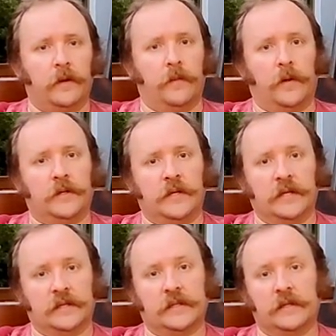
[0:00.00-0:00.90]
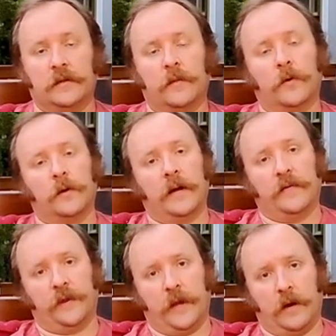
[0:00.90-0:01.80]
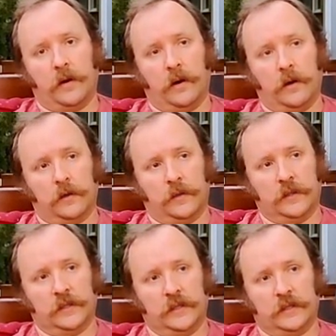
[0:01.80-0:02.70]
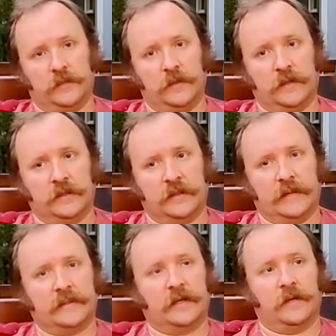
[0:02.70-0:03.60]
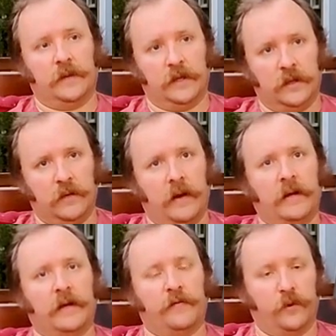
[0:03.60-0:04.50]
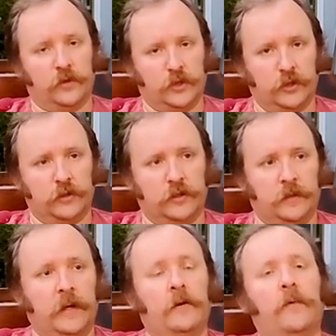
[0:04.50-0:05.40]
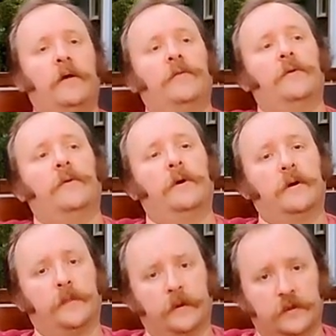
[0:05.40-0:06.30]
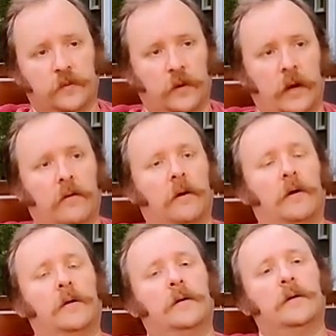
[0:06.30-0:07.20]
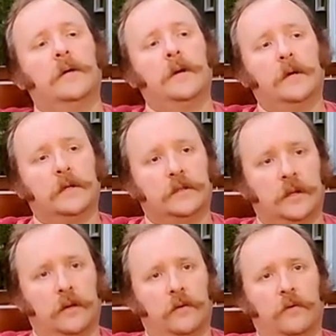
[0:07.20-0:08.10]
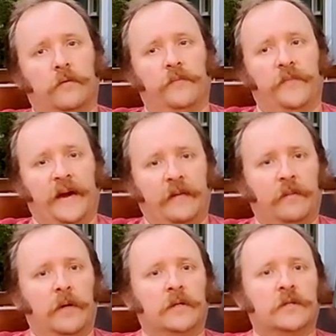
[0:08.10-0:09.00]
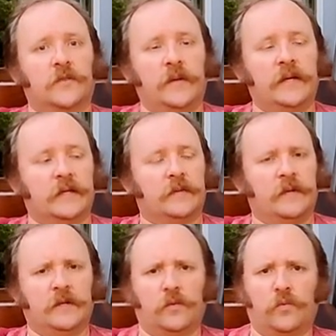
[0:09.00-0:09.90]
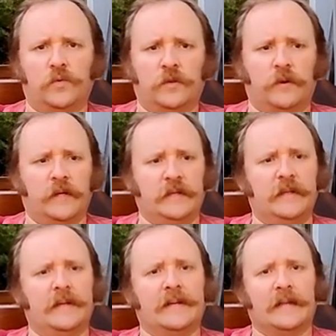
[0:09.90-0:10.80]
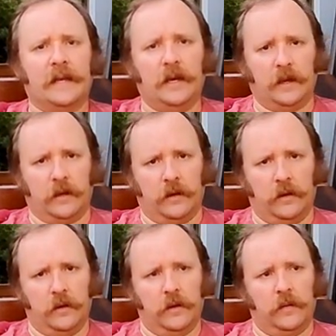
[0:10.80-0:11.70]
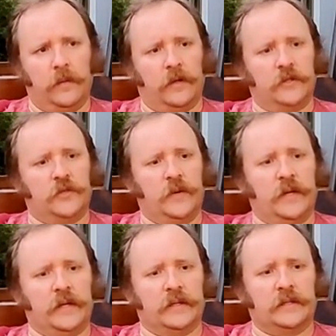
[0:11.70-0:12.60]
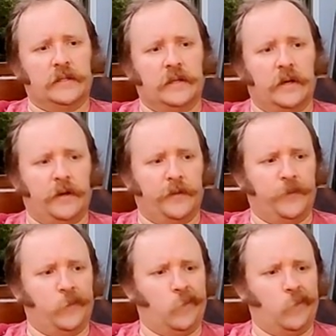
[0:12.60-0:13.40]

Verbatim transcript: the maltiness, the, the more heavily alcoholic maltiness, because that's going to mean you had to have more sugars to begin with in order to produce more alcohol. So that malt sweetness, but it's a surprisingly clean malt sweetness. Um,